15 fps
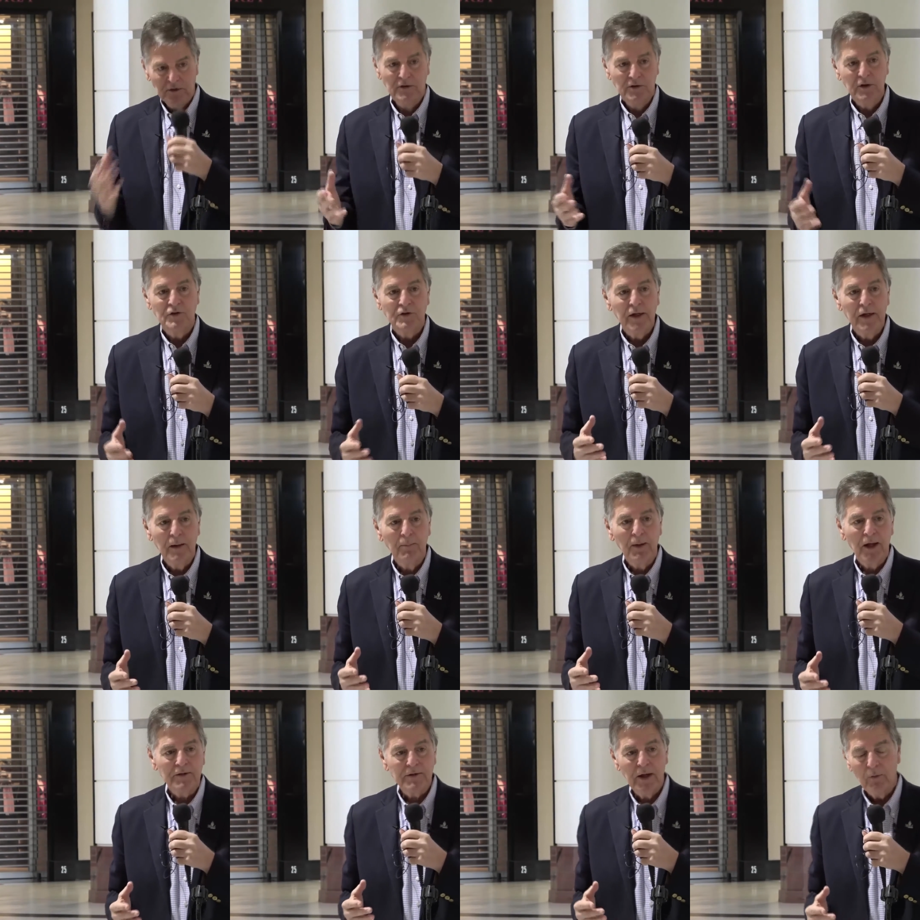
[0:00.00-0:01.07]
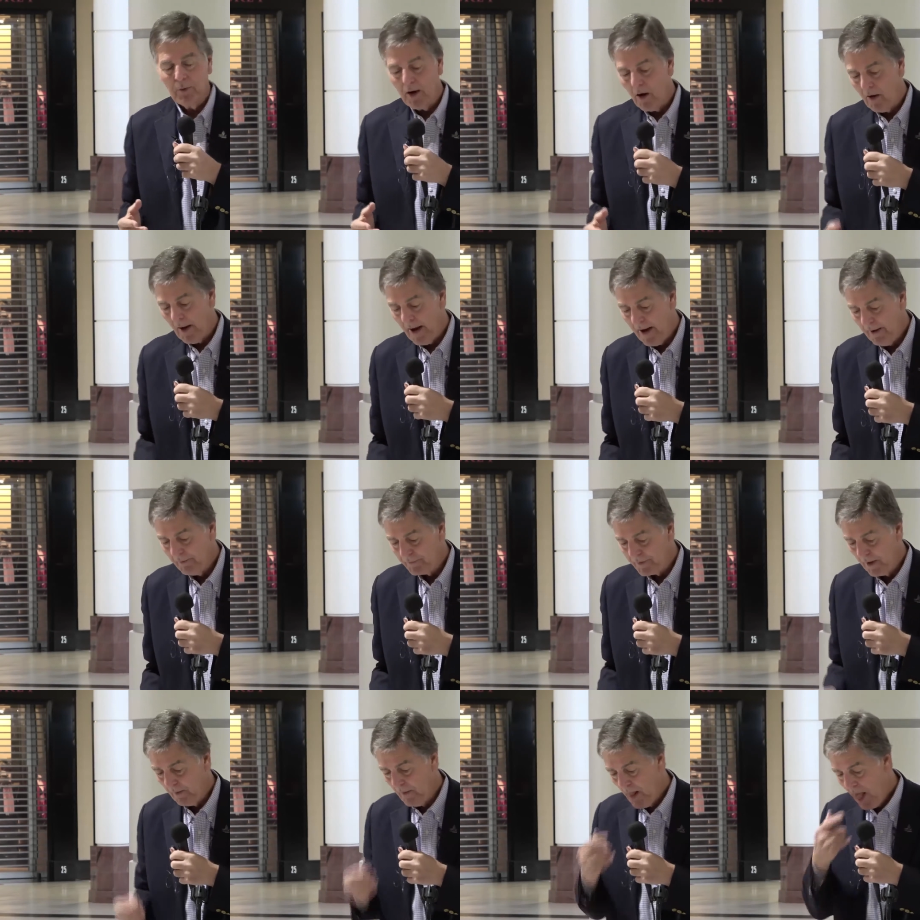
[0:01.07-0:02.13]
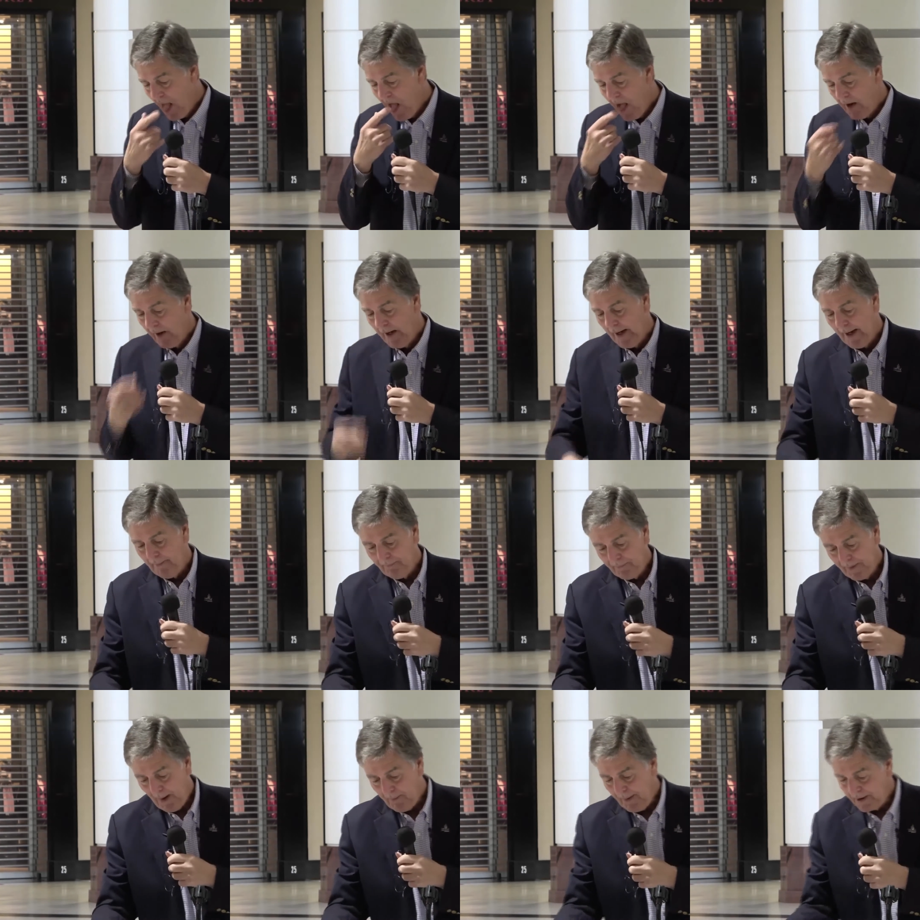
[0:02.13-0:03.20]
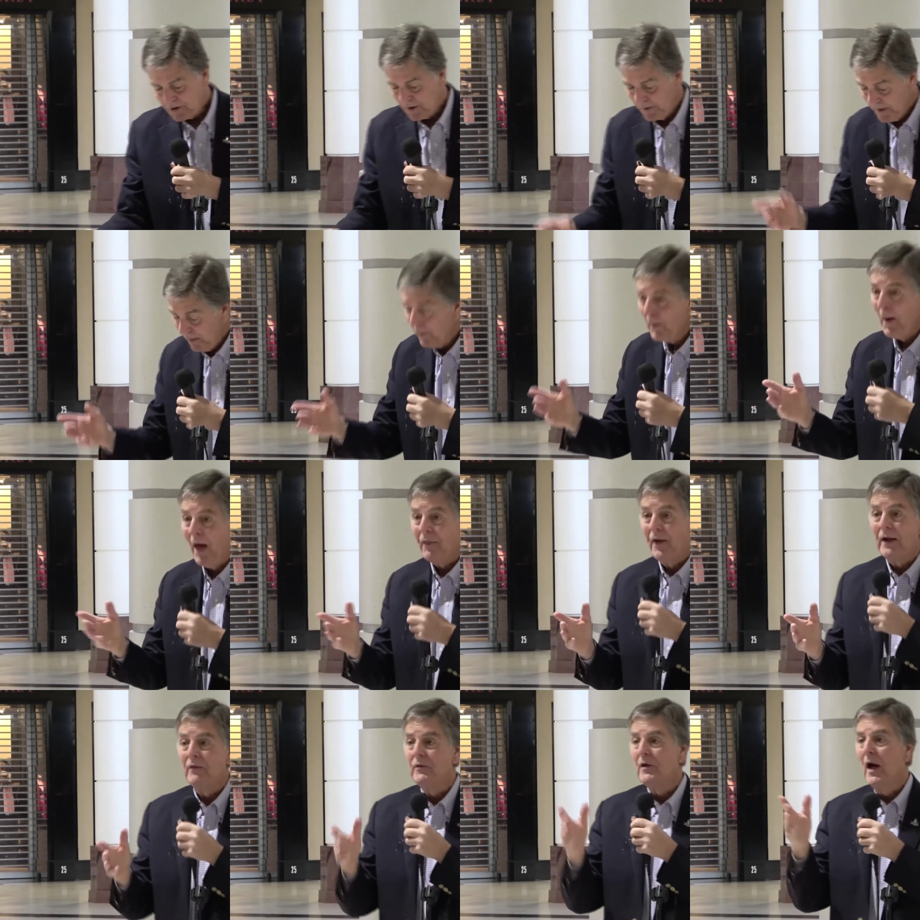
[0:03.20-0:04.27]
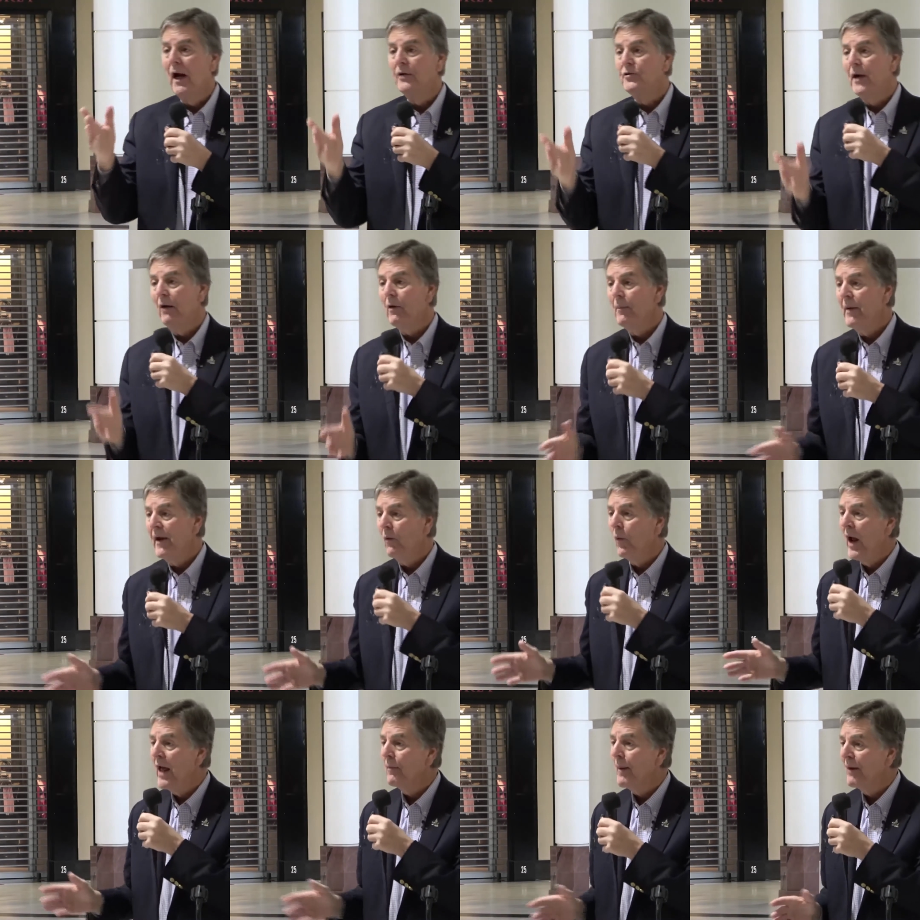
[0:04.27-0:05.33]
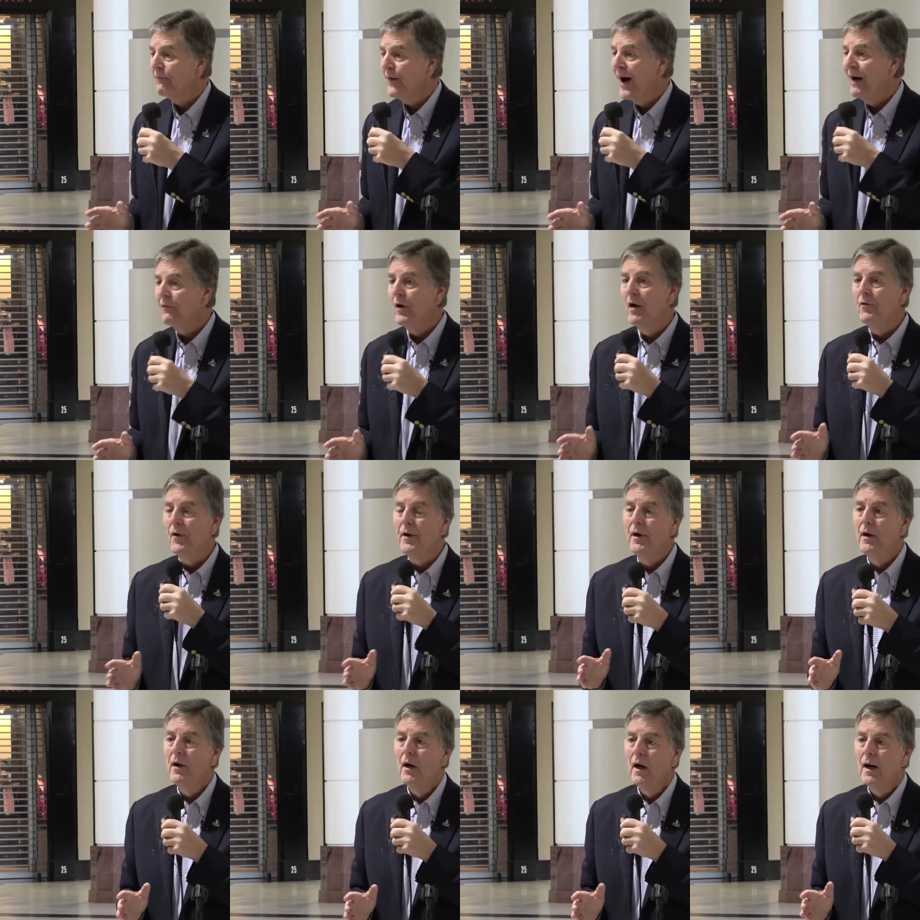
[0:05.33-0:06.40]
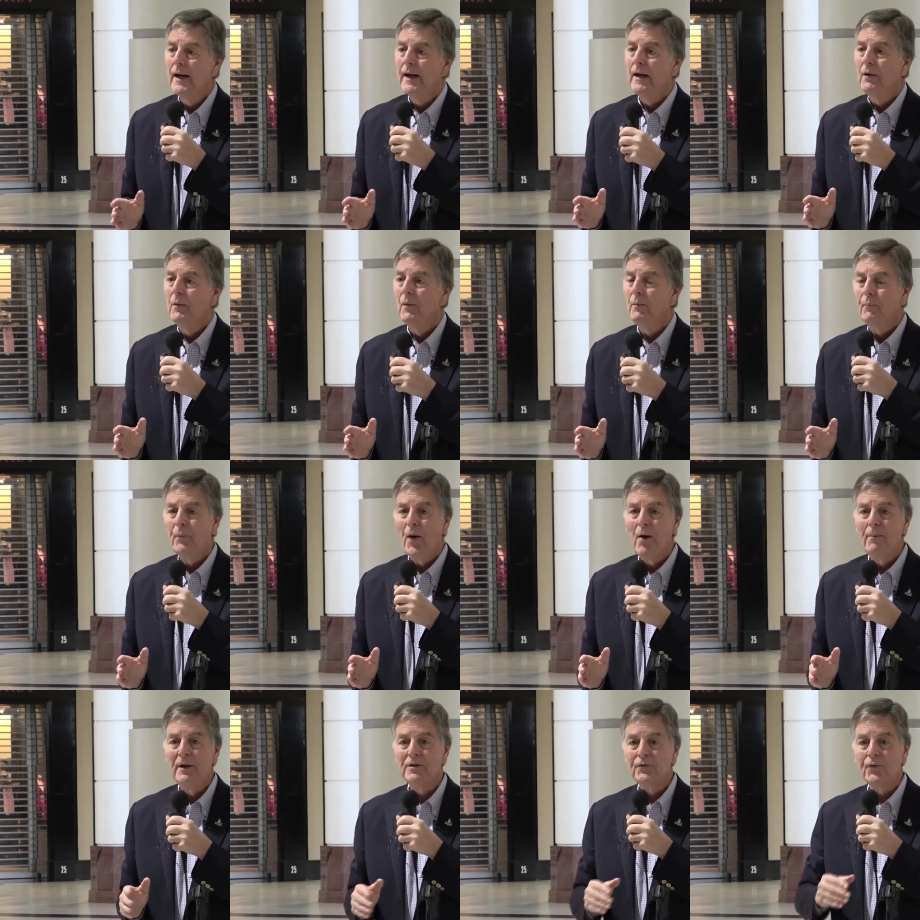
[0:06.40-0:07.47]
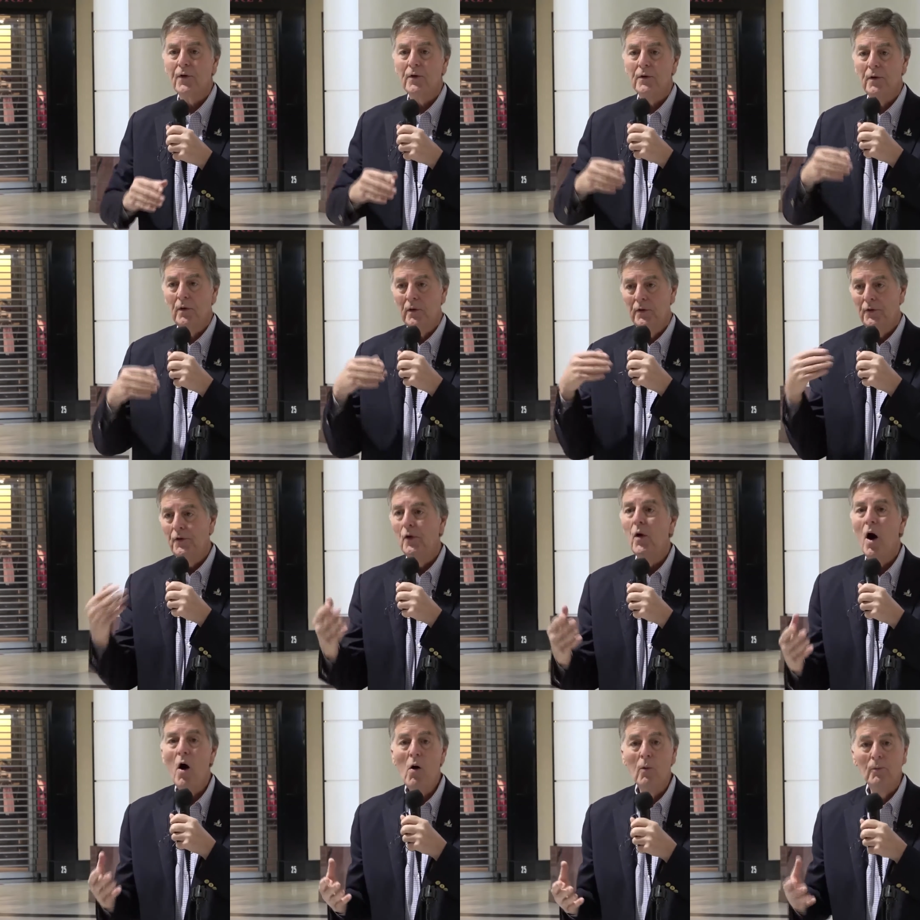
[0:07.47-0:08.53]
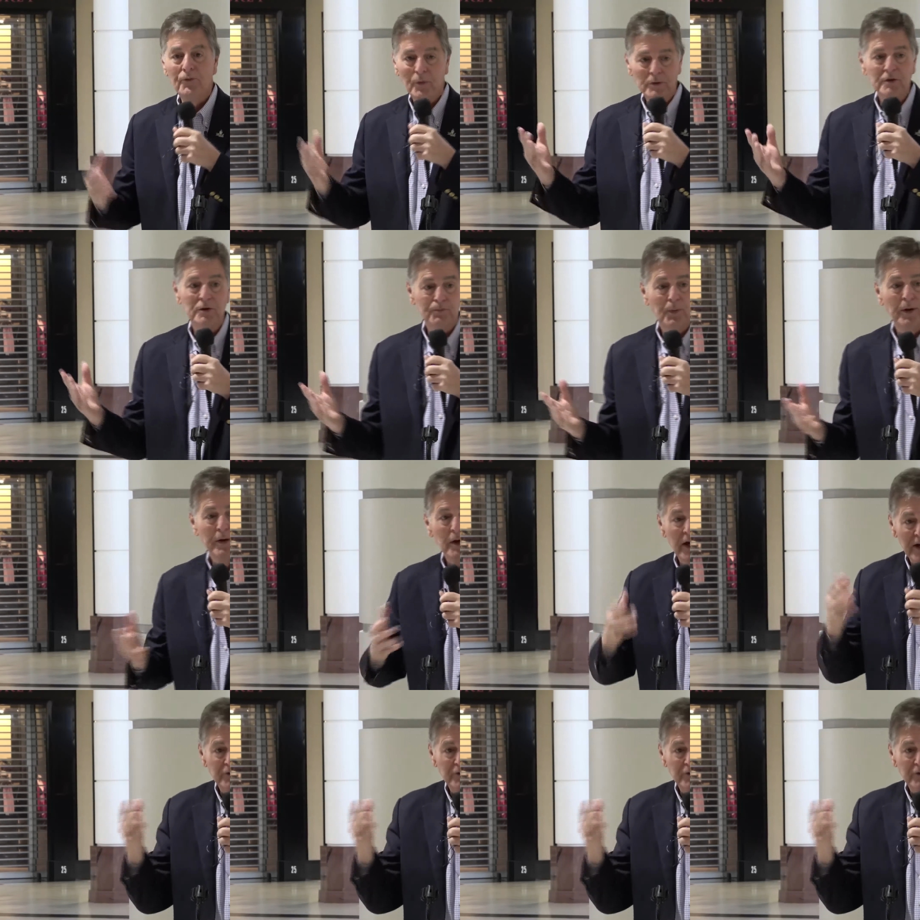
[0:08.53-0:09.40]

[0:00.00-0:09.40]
the city of Biloxi that we all have. So I mentioned, I think Jared here, we had about 500 permits for new homes, which is pretty good.